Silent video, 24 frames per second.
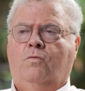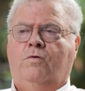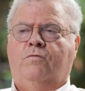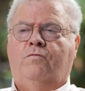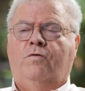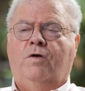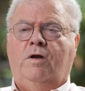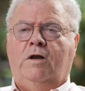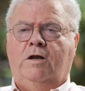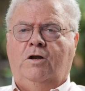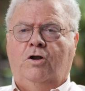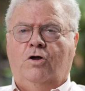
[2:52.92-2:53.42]
We've
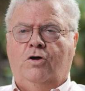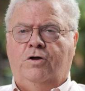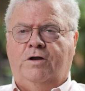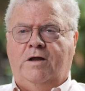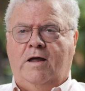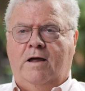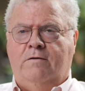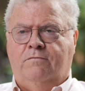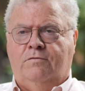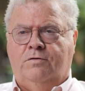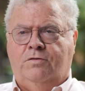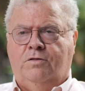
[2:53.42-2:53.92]
really learned
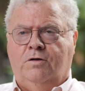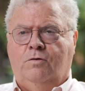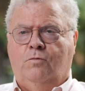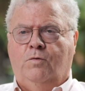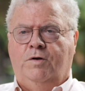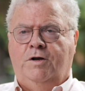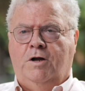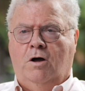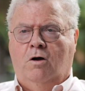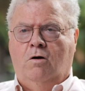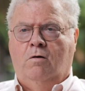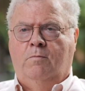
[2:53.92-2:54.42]
everything
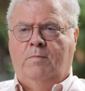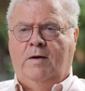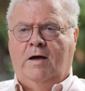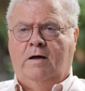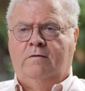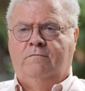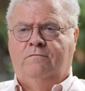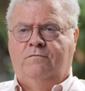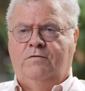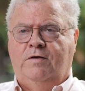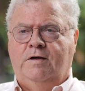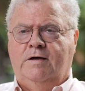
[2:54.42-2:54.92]
we know
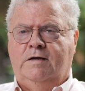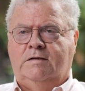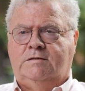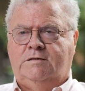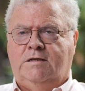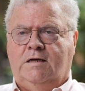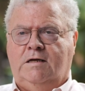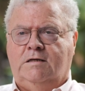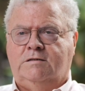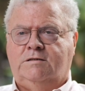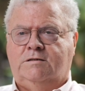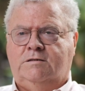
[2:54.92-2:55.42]
about
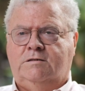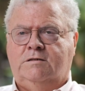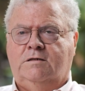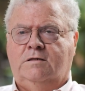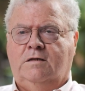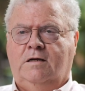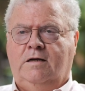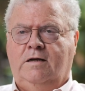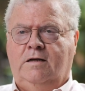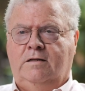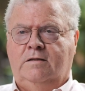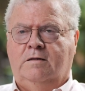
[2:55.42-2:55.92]
VSS
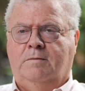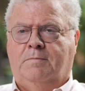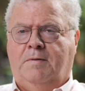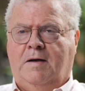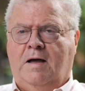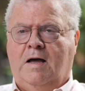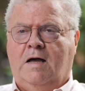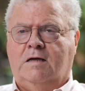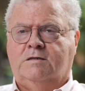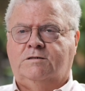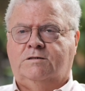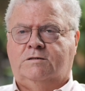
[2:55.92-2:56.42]
in the
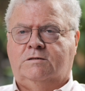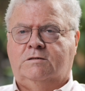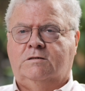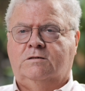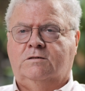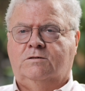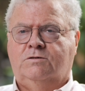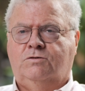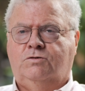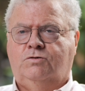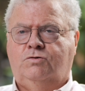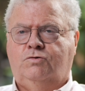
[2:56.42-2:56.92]
past
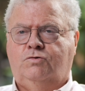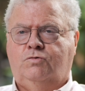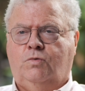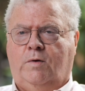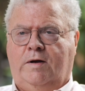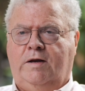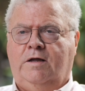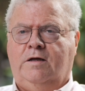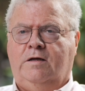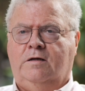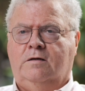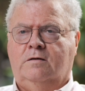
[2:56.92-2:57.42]

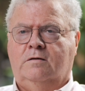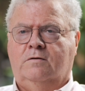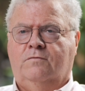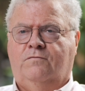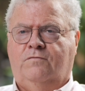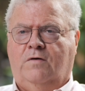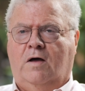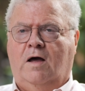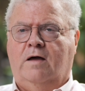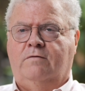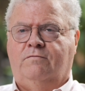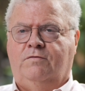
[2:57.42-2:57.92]

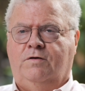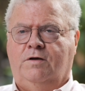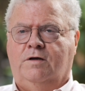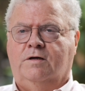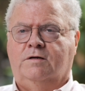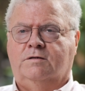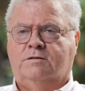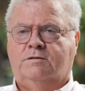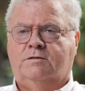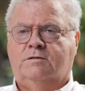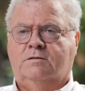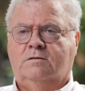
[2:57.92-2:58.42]
25
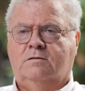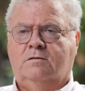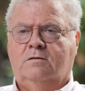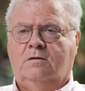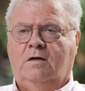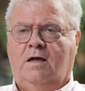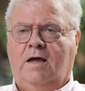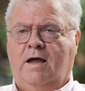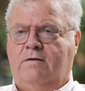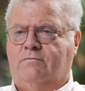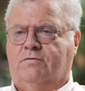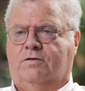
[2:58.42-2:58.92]
years.
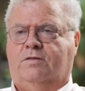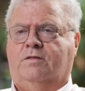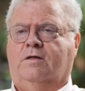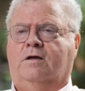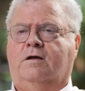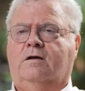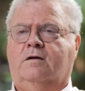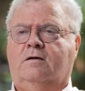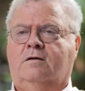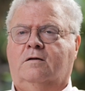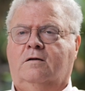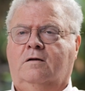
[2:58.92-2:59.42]

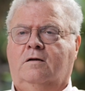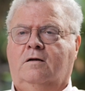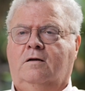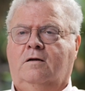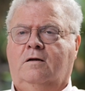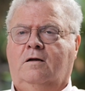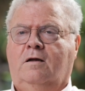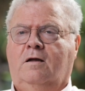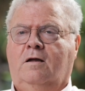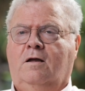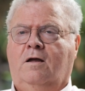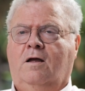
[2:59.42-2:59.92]
Everything.
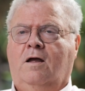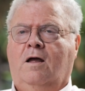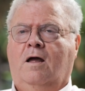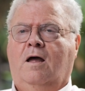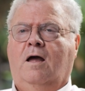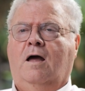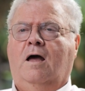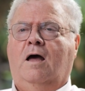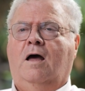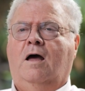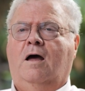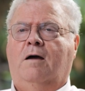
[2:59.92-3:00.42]

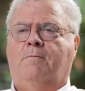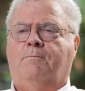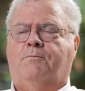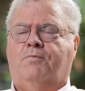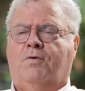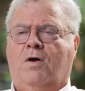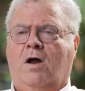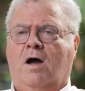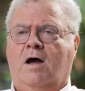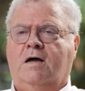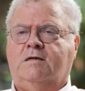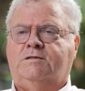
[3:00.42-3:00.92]

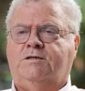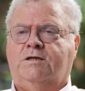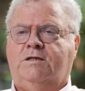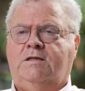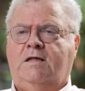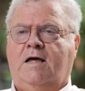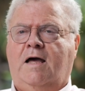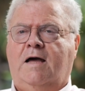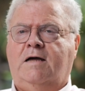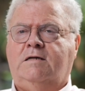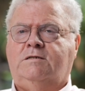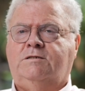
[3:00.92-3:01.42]
Prior to
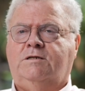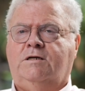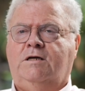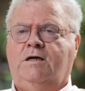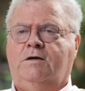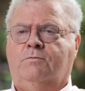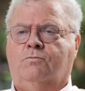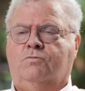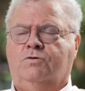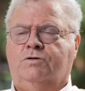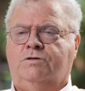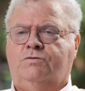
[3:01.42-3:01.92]
that,
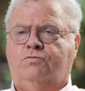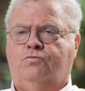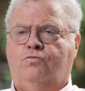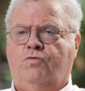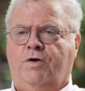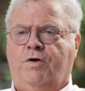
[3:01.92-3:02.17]
it was